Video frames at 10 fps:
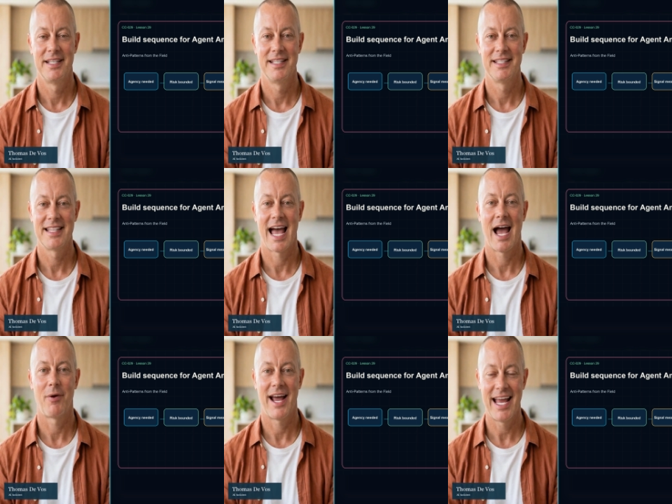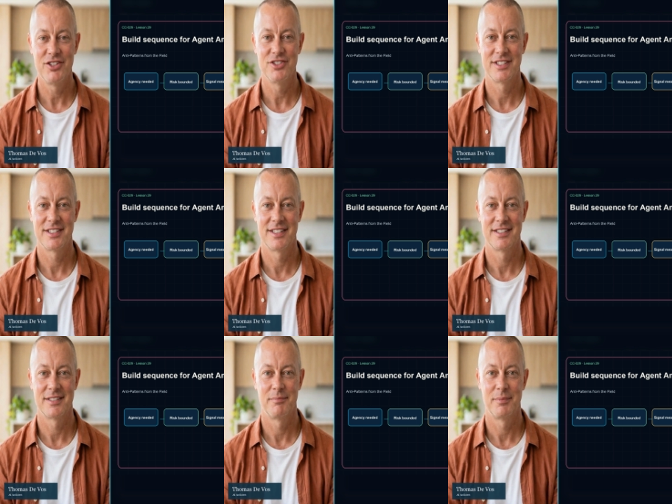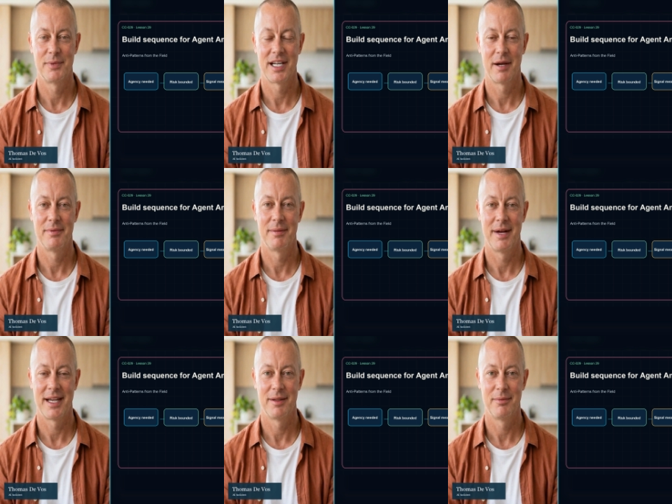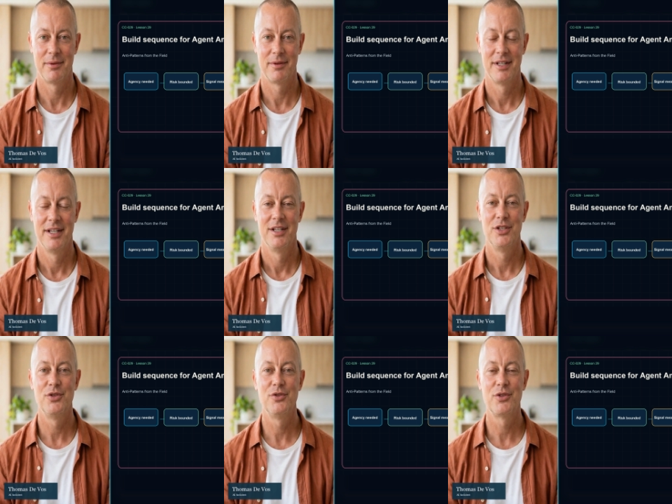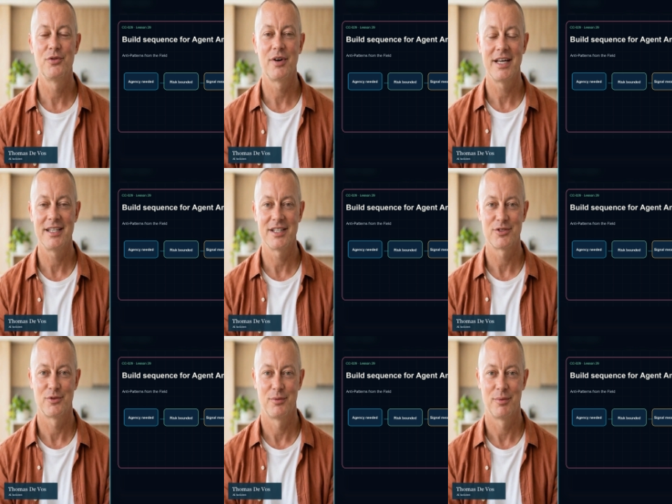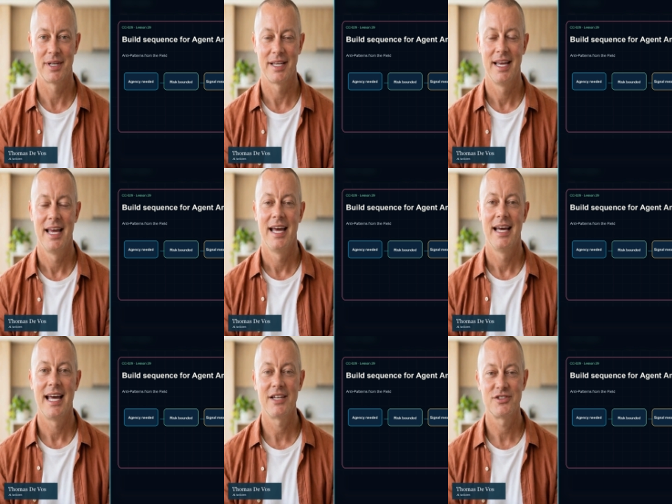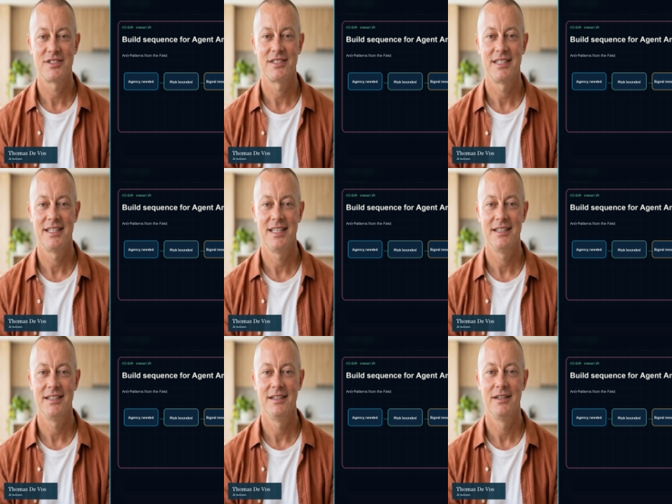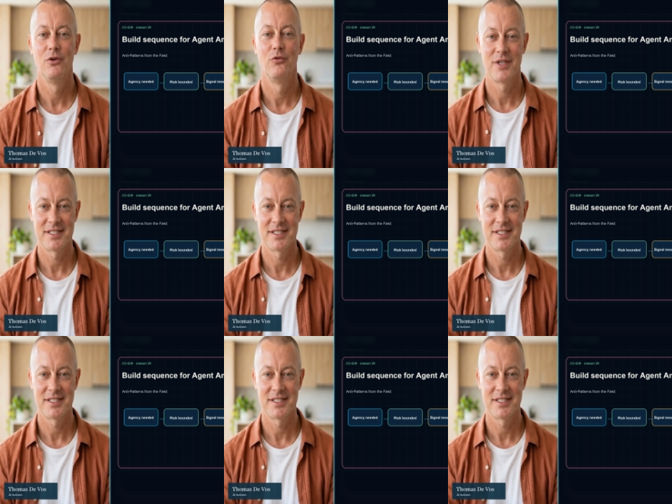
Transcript: but it is how agent systems become dependable. Use the readiness rubric. Agency needed,